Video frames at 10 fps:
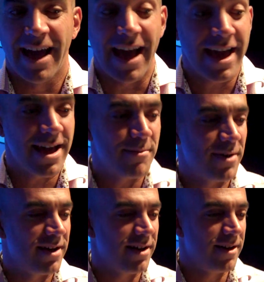I
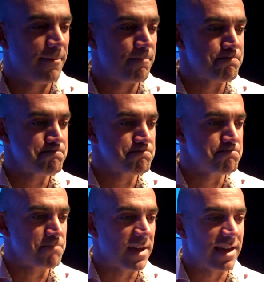am
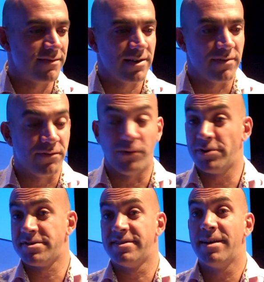giving the
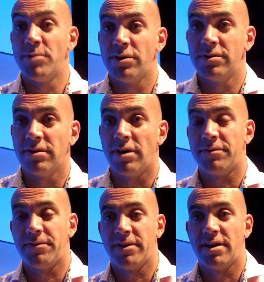first demo of